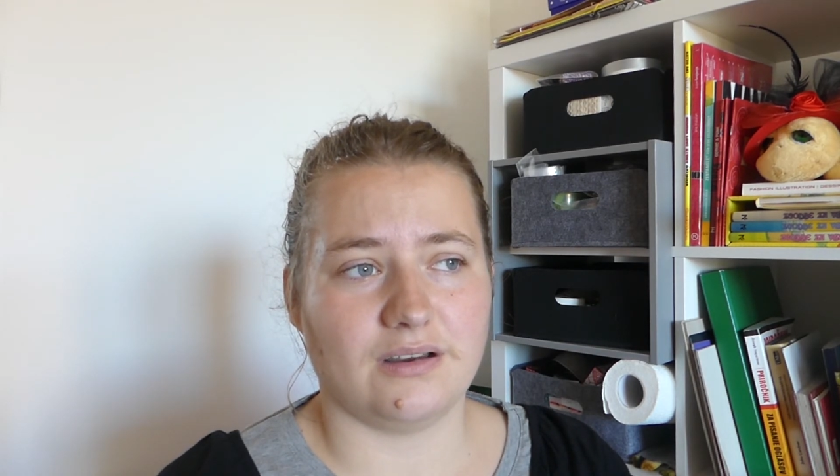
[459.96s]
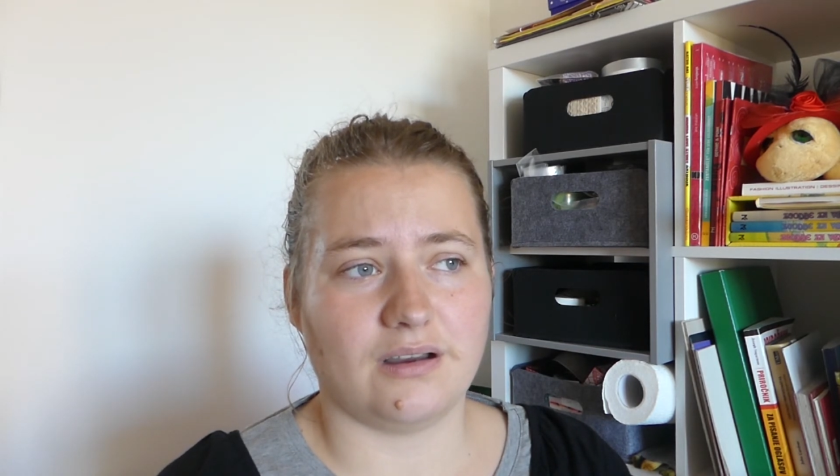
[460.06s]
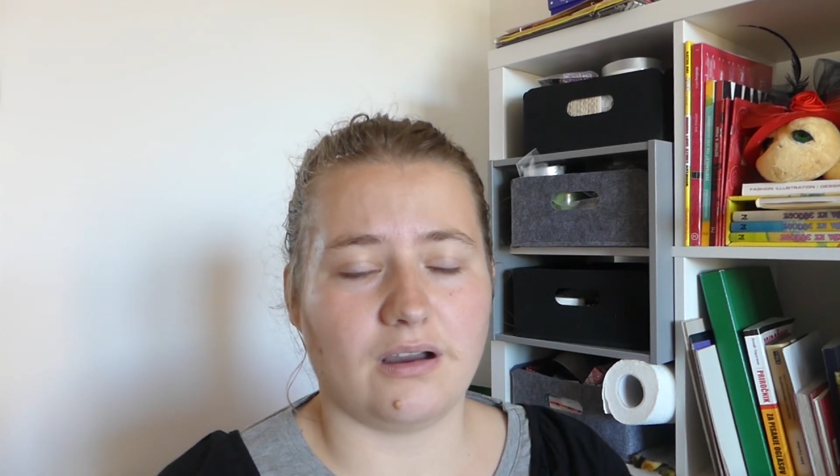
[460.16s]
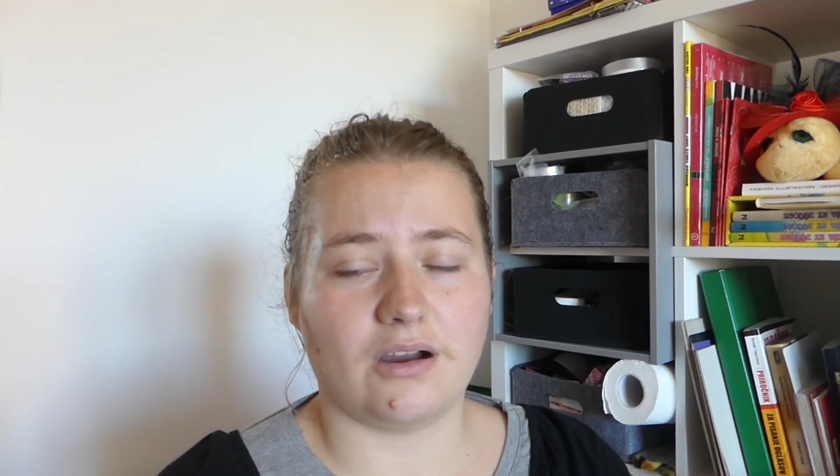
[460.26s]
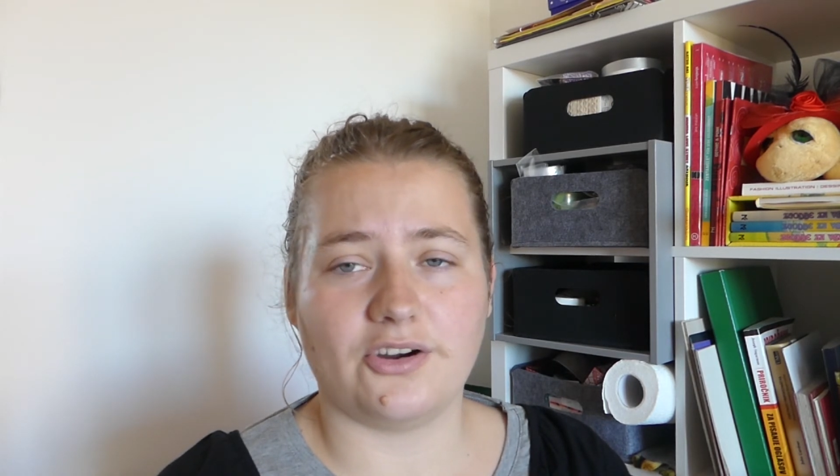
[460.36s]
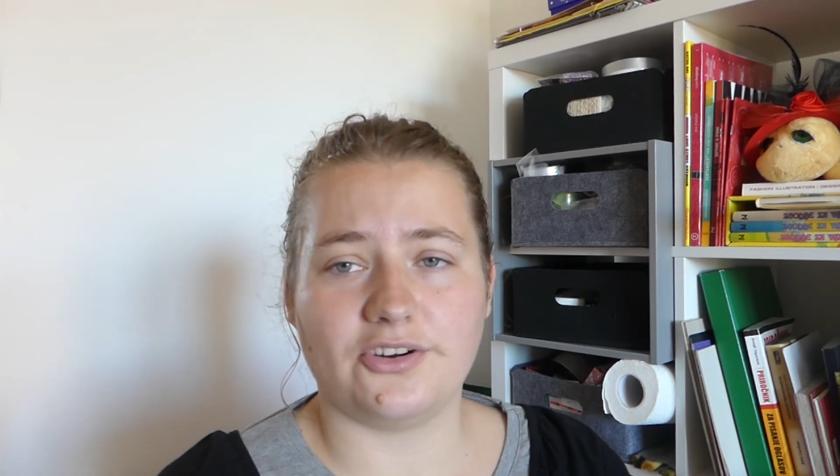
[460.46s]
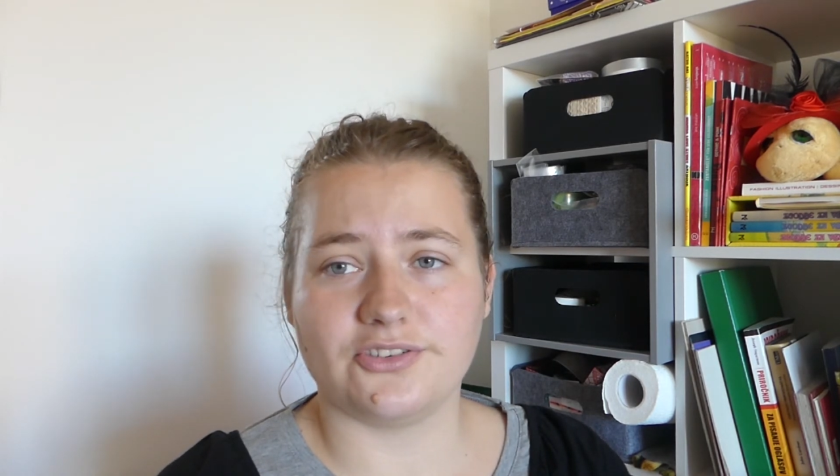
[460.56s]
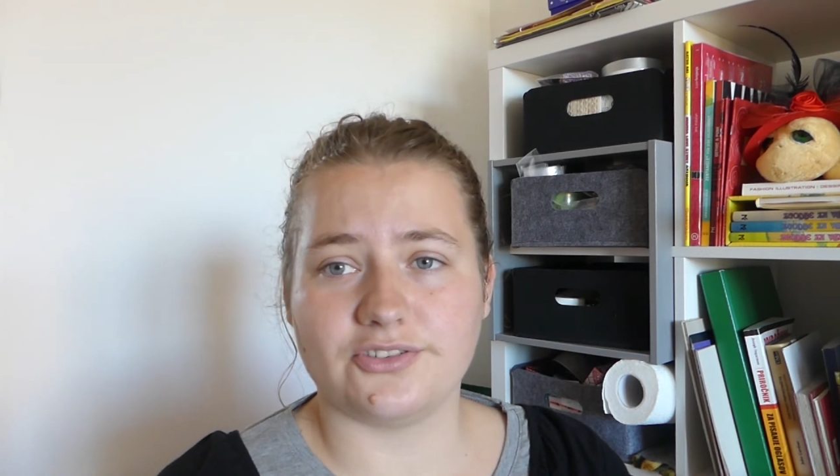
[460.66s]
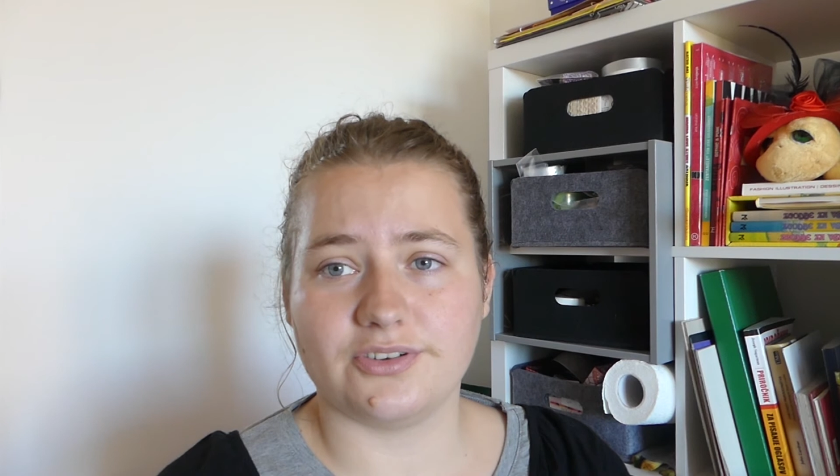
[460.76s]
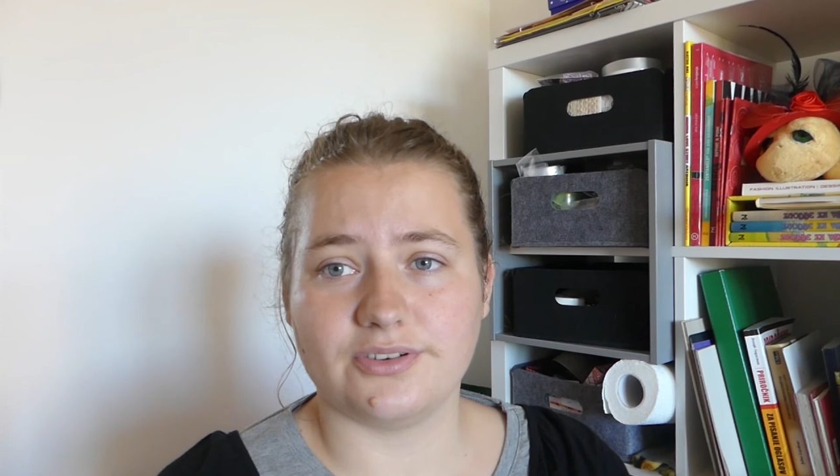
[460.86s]

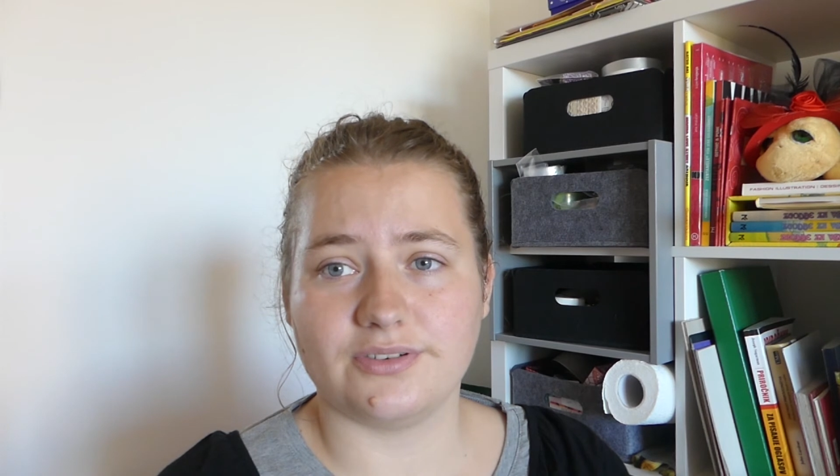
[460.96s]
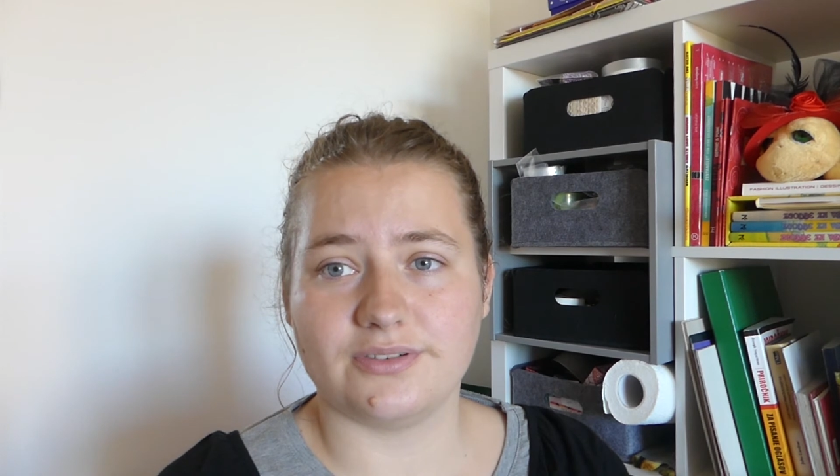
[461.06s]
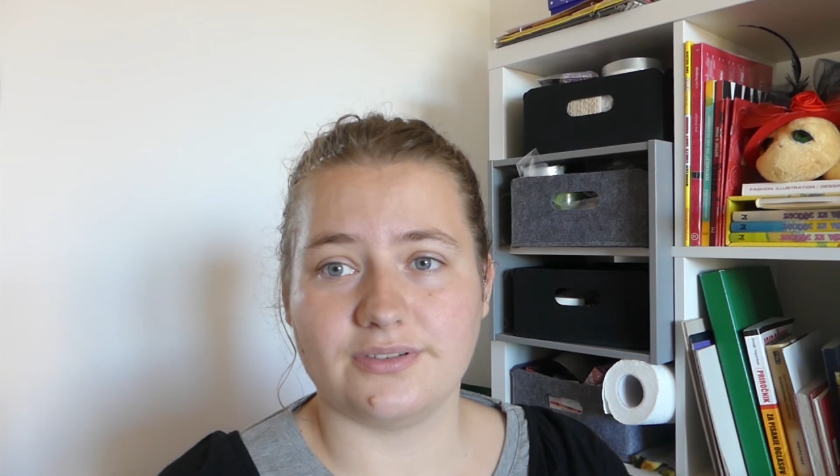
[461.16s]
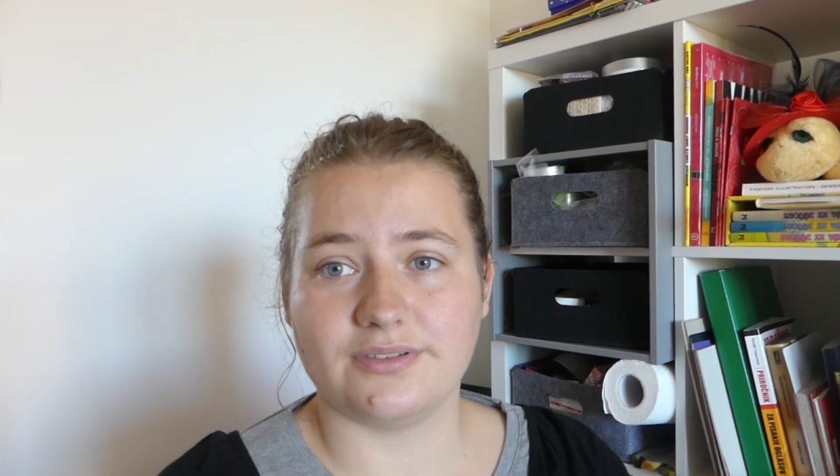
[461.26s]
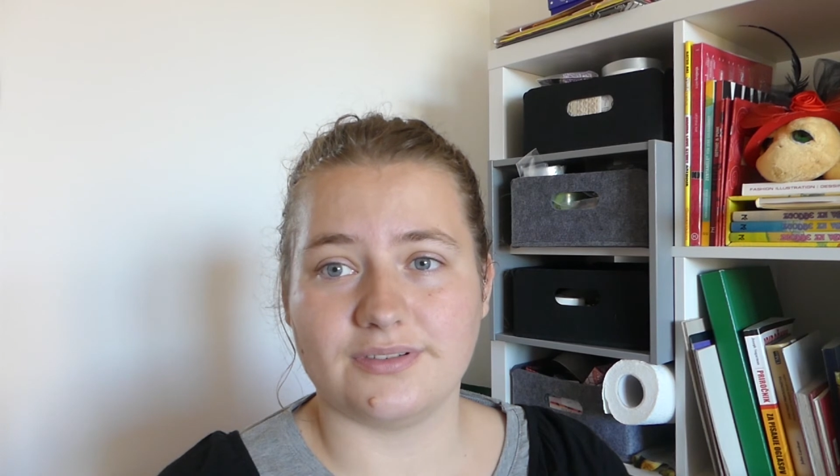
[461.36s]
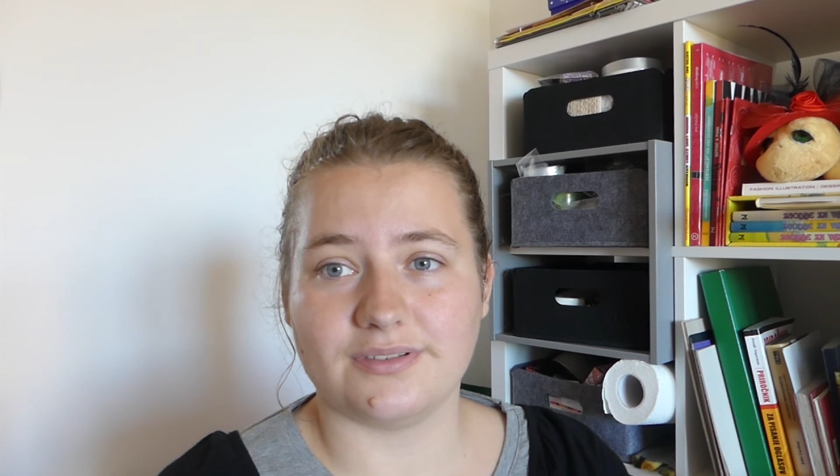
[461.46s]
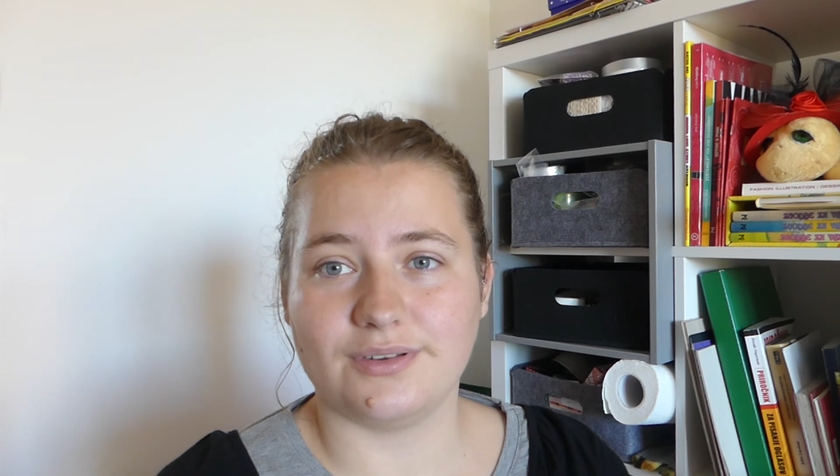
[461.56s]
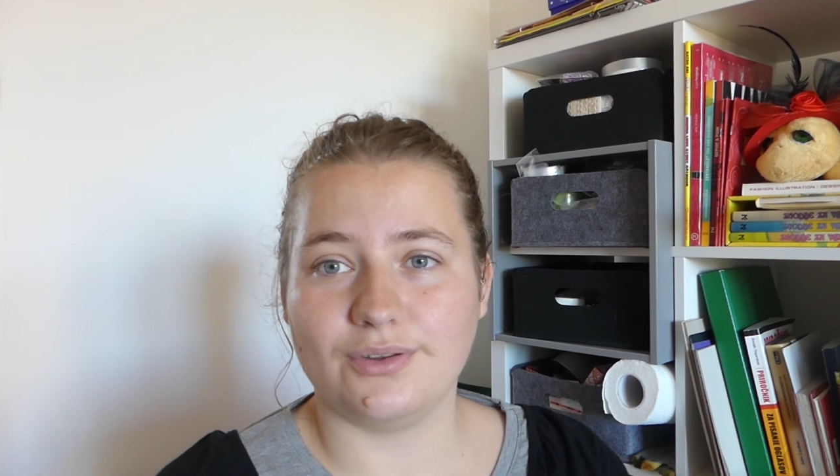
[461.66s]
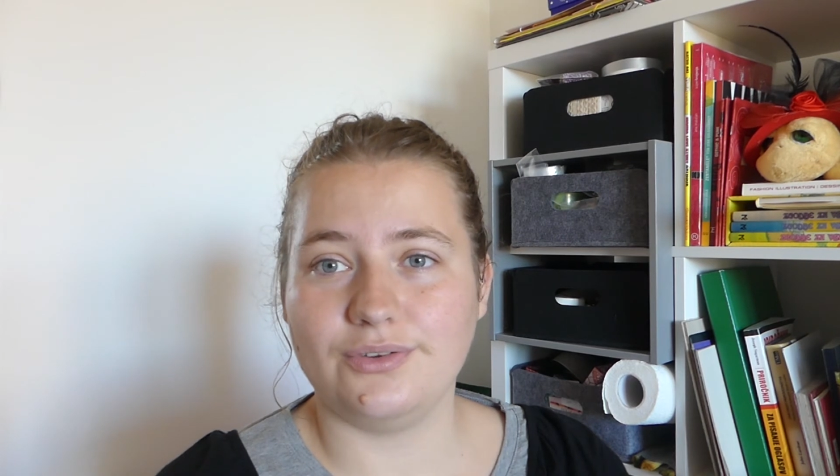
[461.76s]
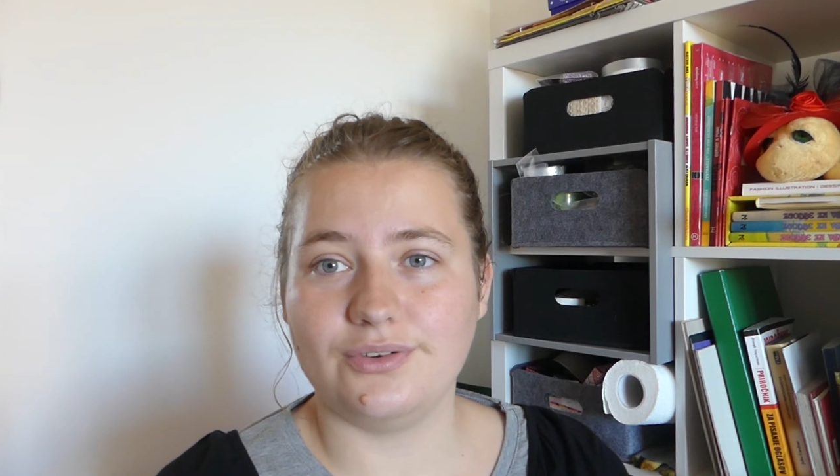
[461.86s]
hard,
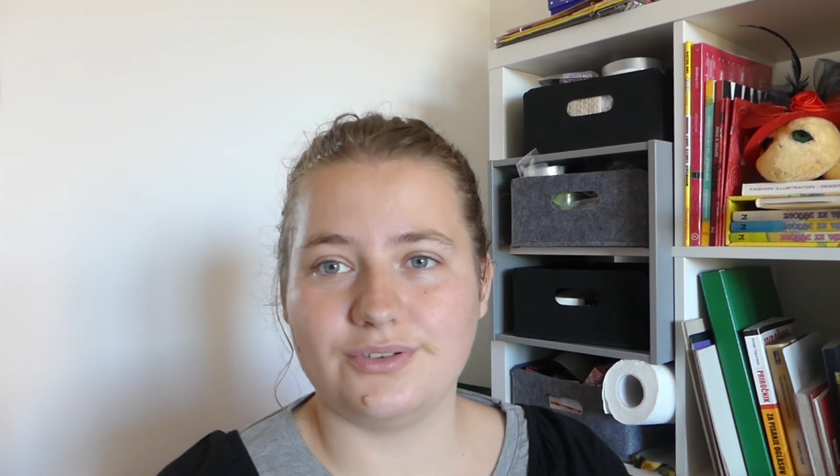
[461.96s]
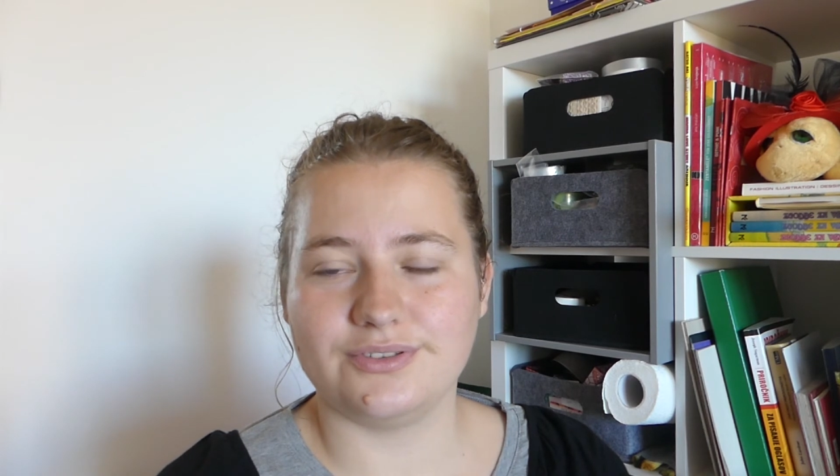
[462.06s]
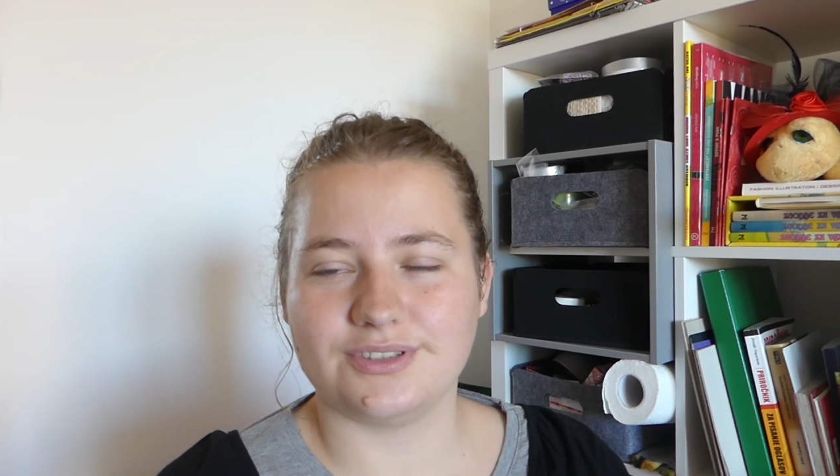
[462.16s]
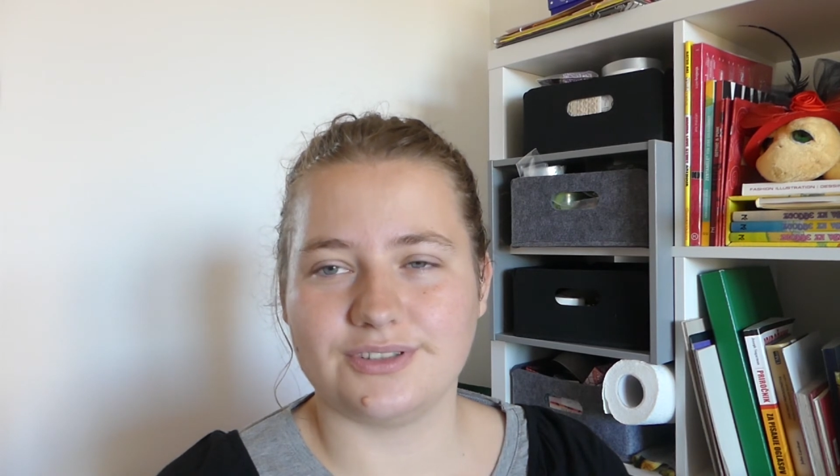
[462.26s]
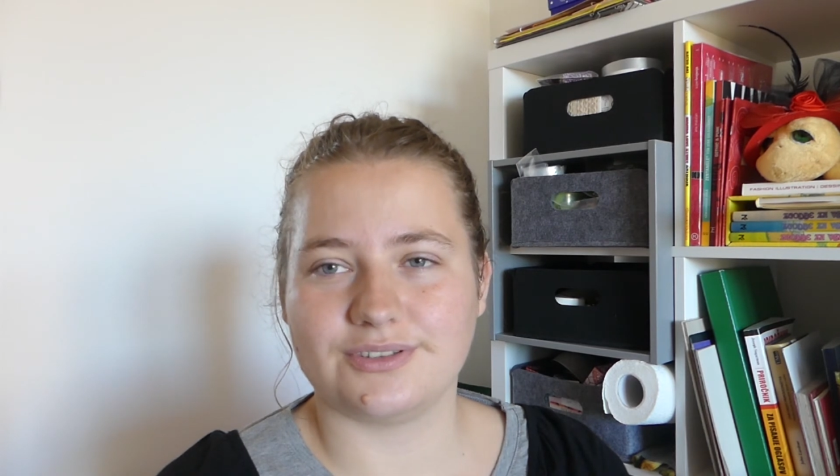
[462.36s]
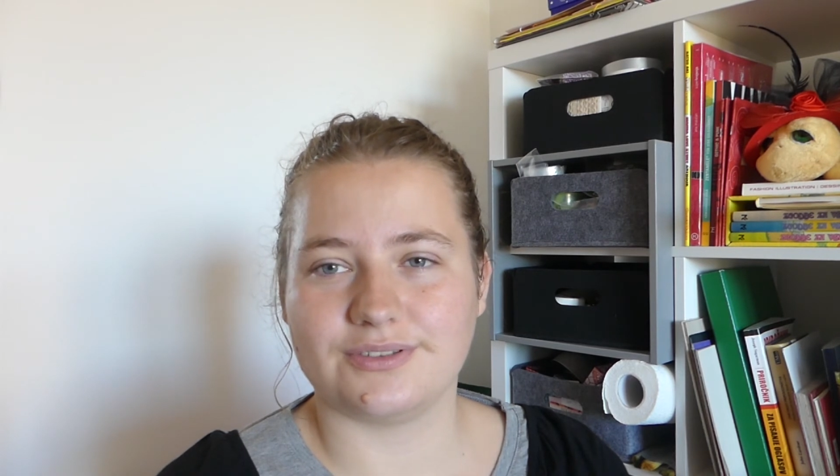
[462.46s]
don't use